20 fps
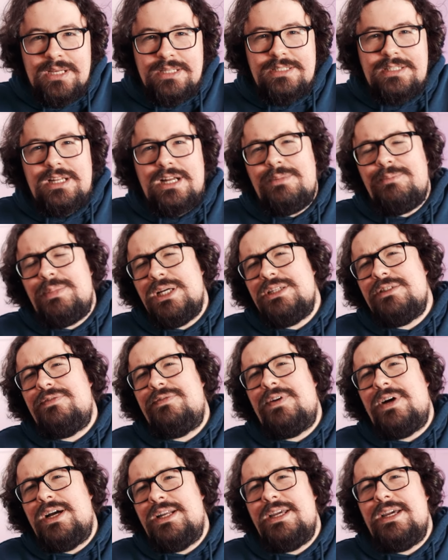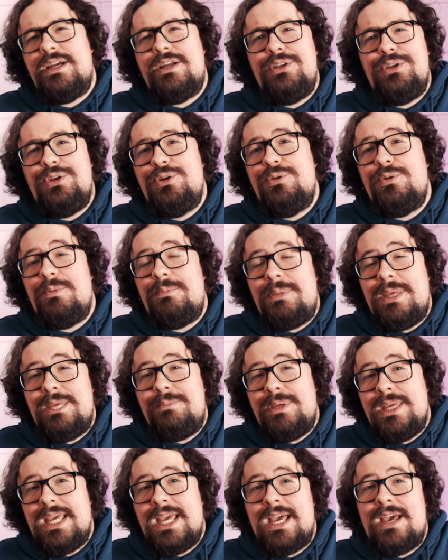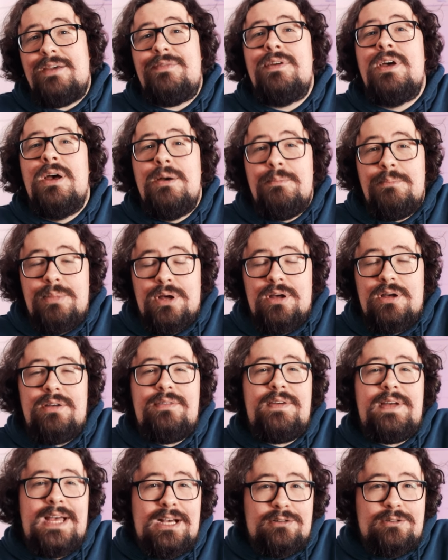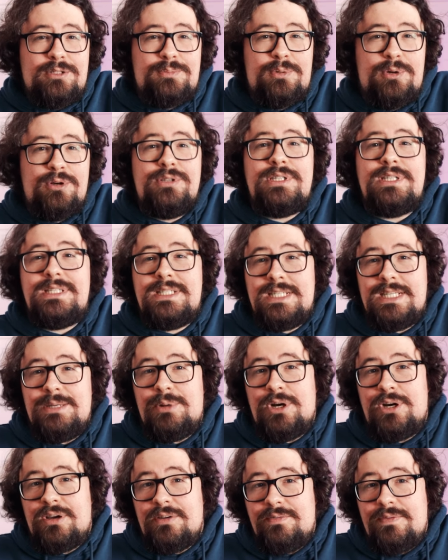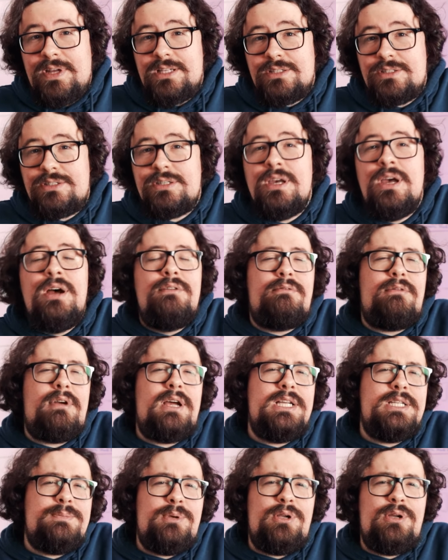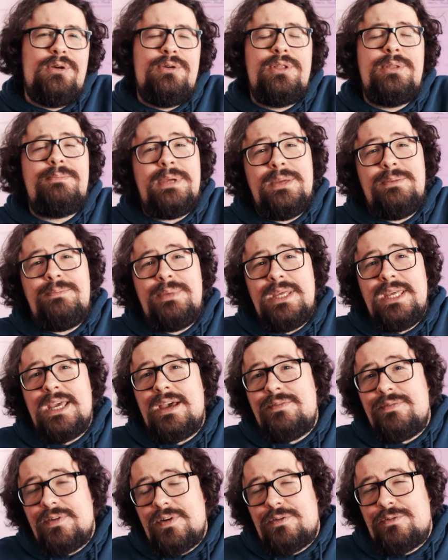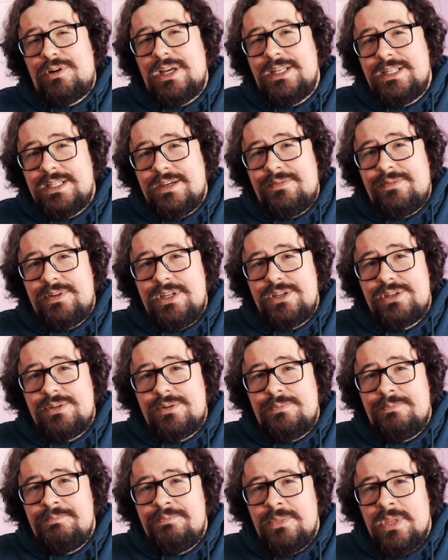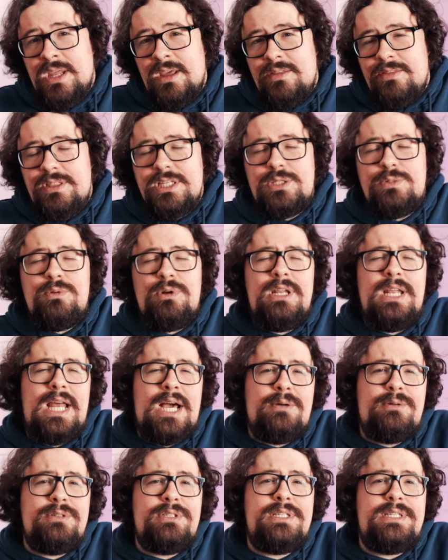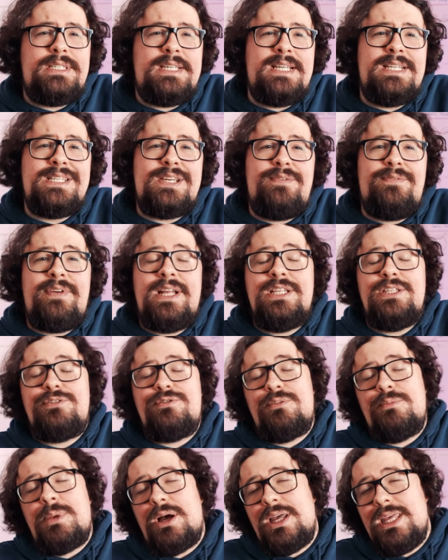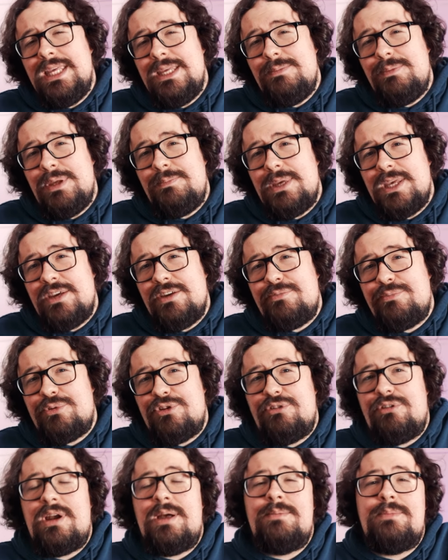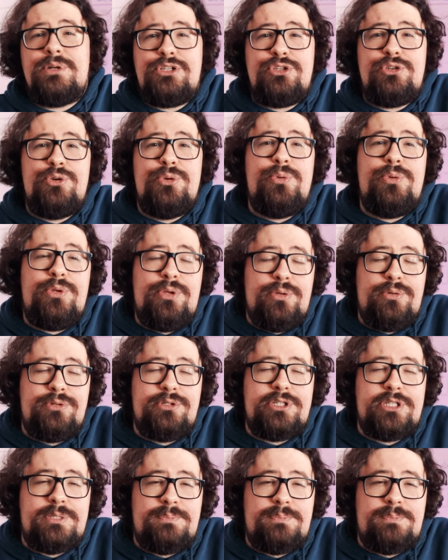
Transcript: Start by defining a new BPF perf output debug events right below the BPF array definition. This will allow us to send events from our eBPF program to user